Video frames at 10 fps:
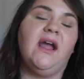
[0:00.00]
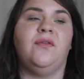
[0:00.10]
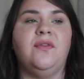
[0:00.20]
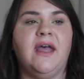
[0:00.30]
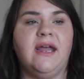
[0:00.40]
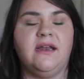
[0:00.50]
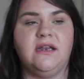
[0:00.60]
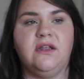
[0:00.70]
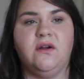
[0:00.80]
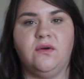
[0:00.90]
And
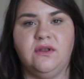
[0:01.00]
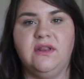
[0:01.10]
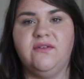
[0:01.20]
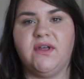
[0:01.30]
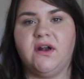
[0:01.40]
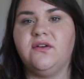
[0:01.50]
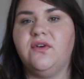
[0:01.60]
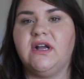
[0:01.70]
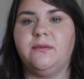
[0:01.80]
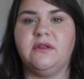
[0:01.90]
then, you know, you leave that on
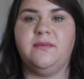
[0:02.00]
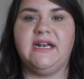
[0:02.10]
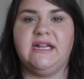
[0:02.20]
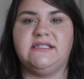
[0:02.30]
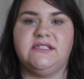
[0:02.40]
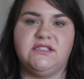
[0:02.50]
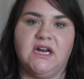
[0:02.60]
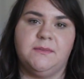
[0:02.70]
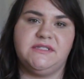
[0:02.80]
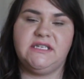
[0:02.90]
for a couple of minutes, it
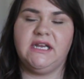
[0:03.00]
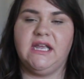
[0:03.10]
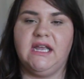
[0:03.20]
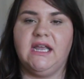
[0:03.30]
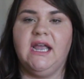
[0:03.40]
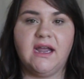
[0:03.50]
stops stinging,